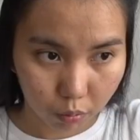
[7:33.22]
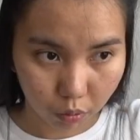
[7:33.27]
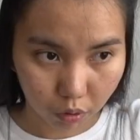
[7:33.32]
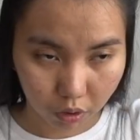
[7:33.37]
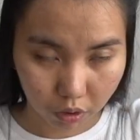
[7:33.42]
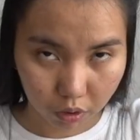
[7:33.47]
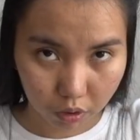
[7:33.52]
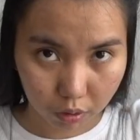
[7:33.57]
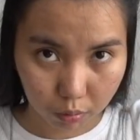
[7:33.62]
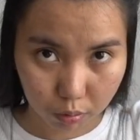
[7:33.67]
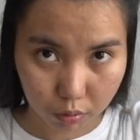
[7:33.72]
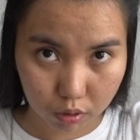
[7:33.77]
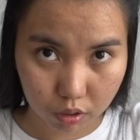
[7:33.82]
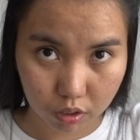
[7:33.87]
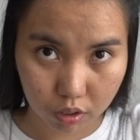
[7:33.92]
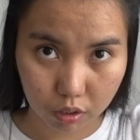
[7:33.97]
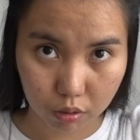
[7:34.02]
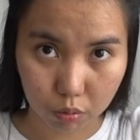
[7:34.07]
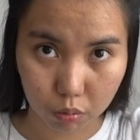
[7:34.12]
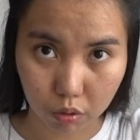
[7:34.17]
We're gonna
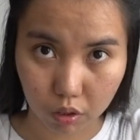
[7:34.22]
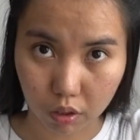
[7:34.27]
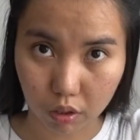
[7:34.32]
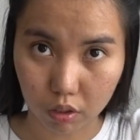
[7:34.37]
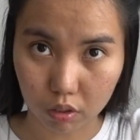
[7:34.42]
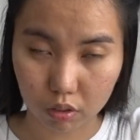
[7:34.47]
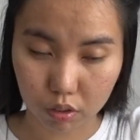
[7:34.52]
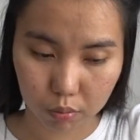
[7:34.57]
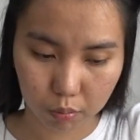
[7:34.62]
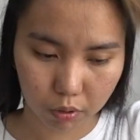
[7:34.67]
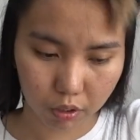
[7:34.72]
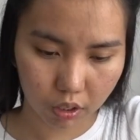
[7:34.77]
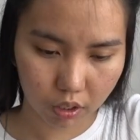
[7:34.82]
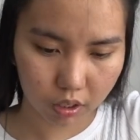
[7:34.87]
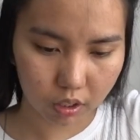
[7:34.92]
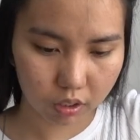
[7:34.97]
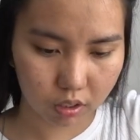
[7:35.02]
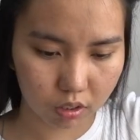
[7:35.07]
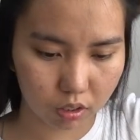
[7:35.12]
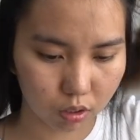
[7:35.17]
proceed with this
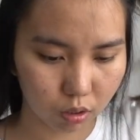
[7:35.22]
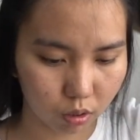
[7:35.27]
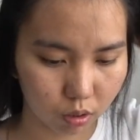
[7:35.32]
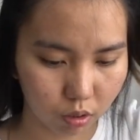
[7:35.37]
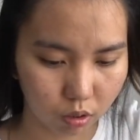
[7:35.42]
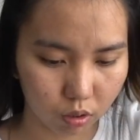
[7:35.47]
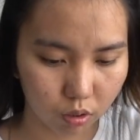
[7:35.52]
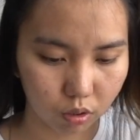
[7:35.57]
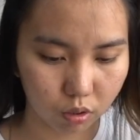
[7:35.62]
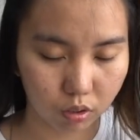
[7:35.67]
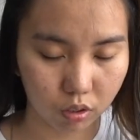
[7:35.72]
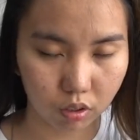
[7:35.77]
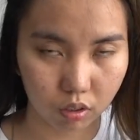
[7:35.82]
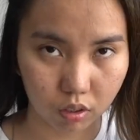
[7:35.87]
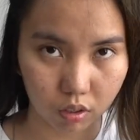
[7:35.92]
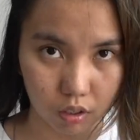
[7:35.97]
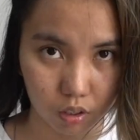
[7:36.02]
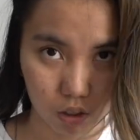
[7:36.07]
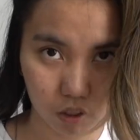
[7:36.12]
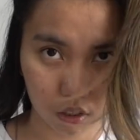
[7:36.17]
part, so
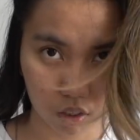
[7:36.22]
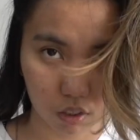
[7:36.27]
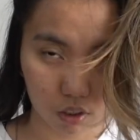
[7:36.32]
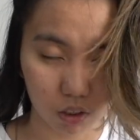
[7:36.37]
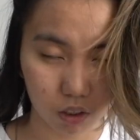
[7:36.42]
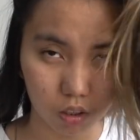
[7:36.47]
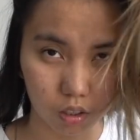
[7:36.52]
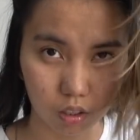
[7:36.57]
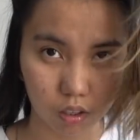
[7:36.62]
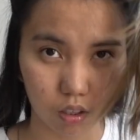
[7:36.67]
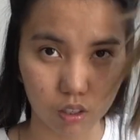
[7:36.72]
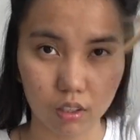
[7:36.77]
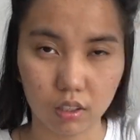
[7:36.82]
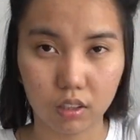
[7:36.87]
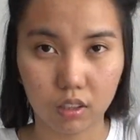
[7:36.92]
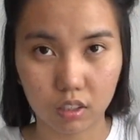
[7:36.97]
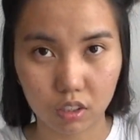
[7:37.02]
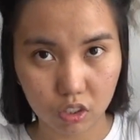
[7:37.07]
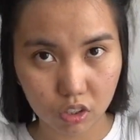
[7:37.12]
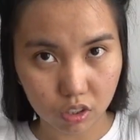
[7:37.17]

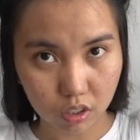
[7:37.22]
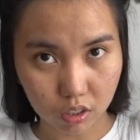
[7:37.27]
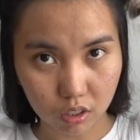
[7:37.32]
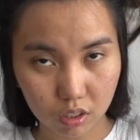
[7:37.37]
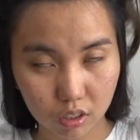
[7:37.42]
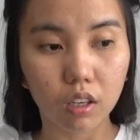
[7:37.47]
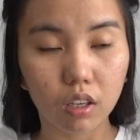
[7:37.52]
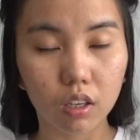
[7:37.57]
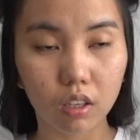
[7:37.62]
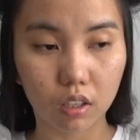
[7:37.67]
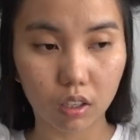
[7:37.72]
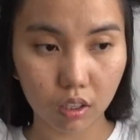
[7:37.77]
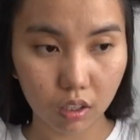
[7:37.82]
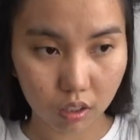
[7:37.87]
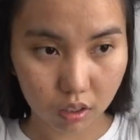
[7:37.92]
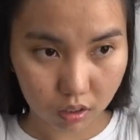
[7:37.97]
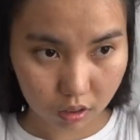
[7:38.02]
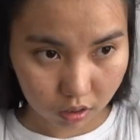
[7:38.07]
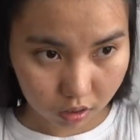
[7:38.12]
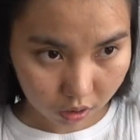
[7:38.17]
tatanggalin na siya.
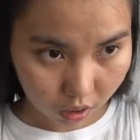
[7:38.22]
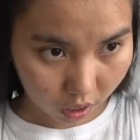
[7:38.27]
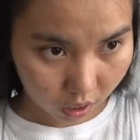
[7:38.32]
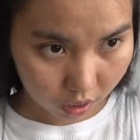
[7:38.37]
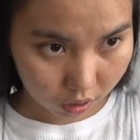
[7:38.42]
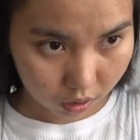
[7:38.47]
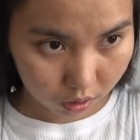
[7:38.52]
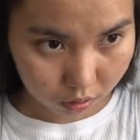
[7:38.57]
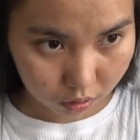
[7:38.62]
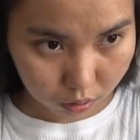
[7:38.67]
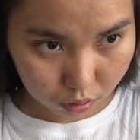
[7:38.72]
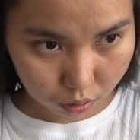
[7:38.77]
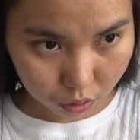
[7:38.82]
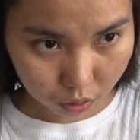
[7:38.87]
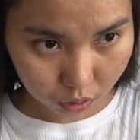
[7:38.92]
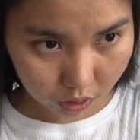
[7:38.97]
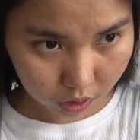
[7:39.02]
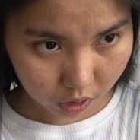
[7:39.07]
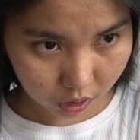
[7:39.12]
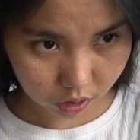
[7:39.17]
And I
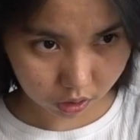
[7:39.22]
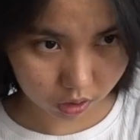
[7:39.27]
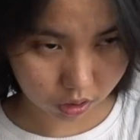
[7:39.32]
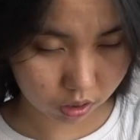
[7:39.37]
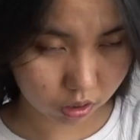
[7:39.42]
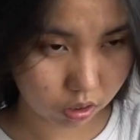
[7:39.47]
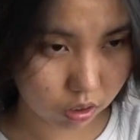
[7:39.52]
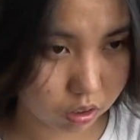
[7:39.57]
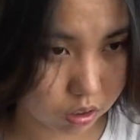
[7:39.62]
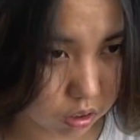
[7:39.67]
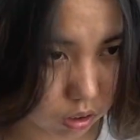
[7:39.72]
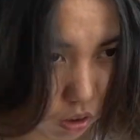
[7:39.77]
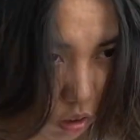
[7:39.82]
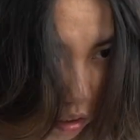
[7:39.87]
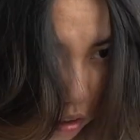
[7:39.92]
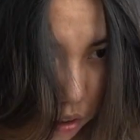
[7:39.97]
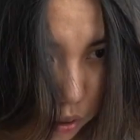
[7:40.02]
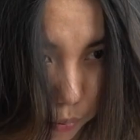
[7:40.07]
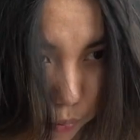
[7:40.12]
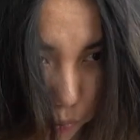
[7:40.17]
usually
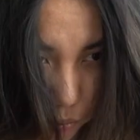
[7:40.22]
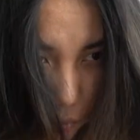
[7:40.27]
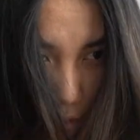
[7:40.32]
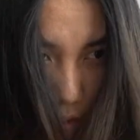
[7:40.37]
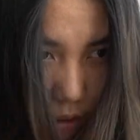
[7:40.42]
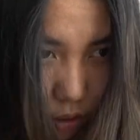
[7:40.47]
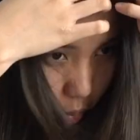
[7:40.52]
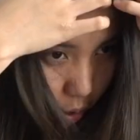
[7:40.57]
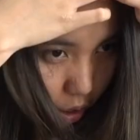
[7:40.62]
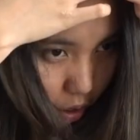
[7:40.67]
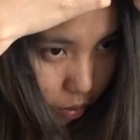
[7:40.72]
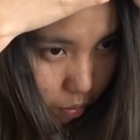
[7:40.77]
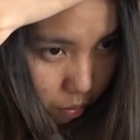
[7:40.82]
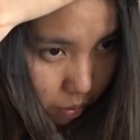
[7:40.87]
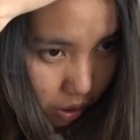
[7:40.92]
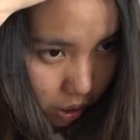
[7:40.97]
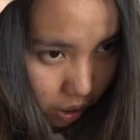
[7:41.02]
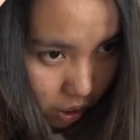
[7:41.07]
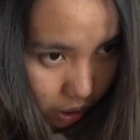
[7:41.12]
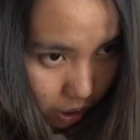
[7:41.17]
part
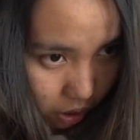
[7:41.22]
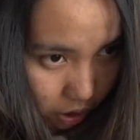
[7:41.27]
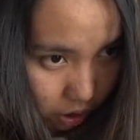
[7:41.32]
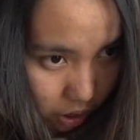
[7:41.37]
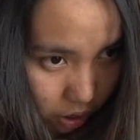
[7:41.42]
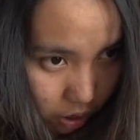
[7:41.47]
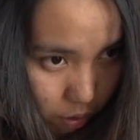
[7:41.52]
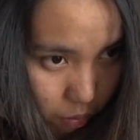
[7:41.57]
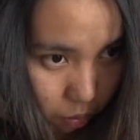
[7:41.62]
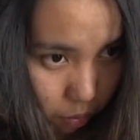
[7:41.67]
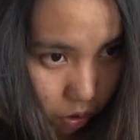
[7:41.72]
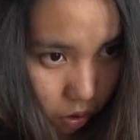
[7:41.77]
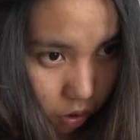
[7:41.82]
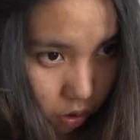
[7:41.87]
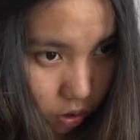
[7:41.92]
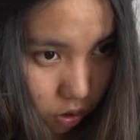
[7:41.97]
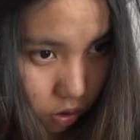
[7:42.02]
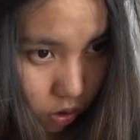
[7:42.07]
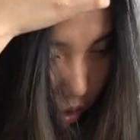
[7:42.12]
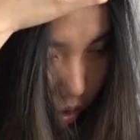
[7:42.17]
my hair in the
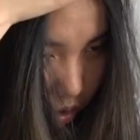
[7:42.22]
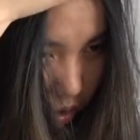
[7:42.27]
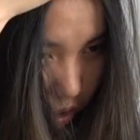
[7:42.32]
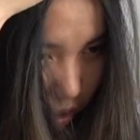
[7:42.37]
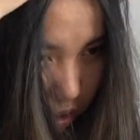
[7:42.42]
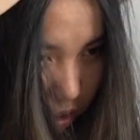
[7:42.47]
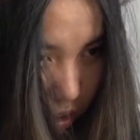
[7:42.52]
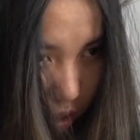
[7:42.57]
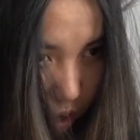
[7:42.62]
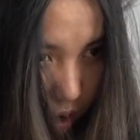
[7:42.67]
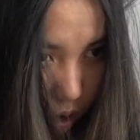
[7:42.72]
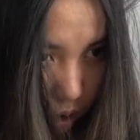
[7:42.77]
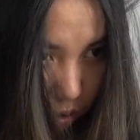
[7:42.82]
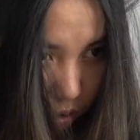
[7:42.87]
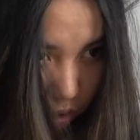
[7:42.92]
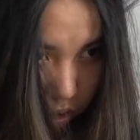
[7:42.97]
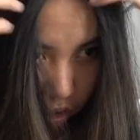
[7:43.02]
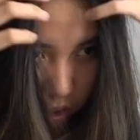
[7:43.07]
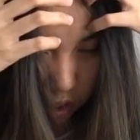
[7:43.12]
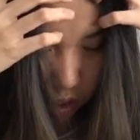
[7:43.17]
middle because that's how
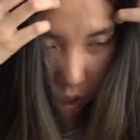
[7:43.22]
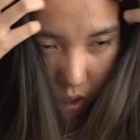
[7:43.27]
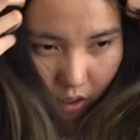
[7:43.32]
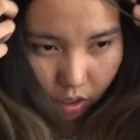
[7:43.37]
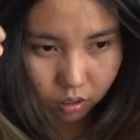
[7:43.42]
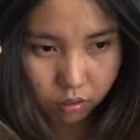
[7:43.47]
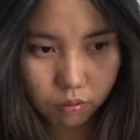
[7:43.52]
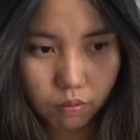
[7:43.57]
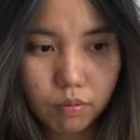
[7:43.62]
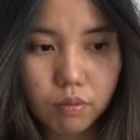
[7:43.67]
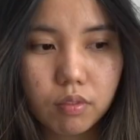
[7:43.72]
she